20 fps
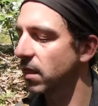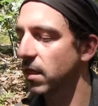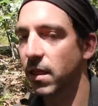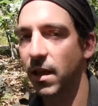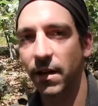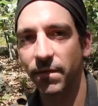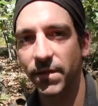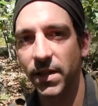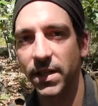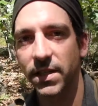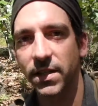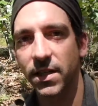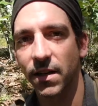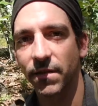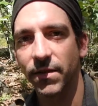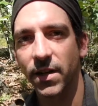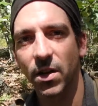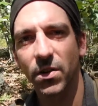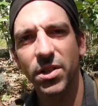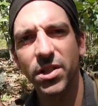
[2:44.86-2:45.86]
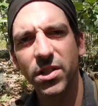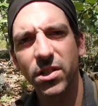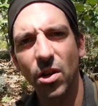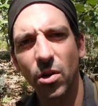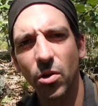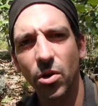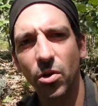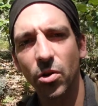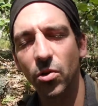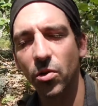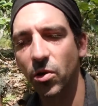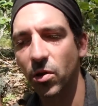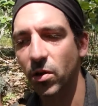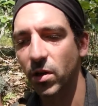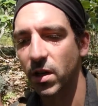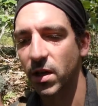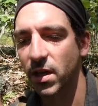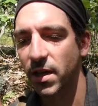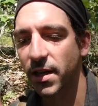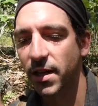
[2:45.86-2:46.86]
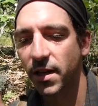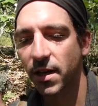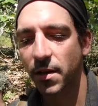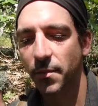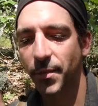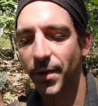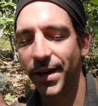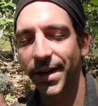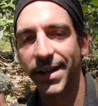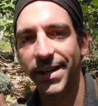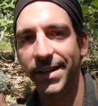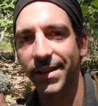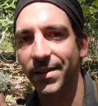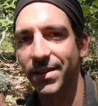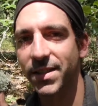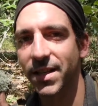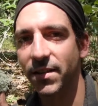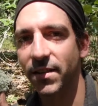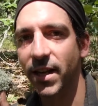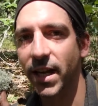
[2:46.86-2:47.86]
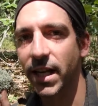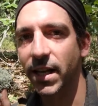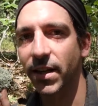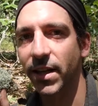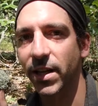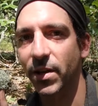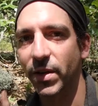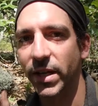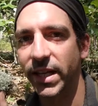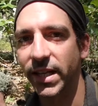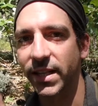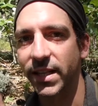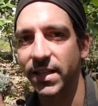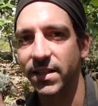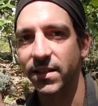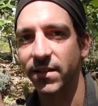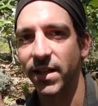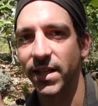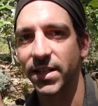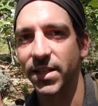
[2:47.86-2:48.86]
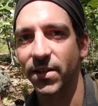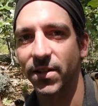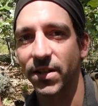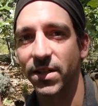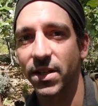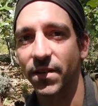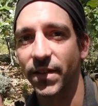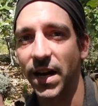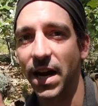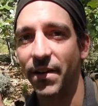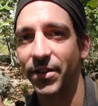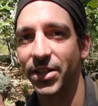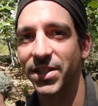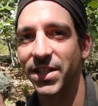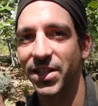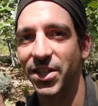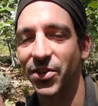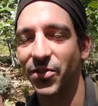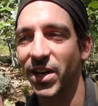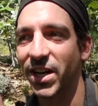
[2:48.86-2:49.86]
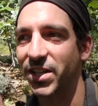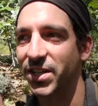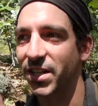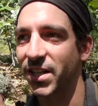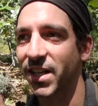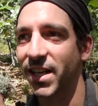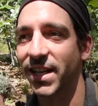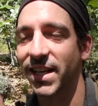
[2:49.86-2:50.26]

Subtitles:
Love this stuff though, it's so cool. But it's unlikely you would eat this unless you're in a survival situation.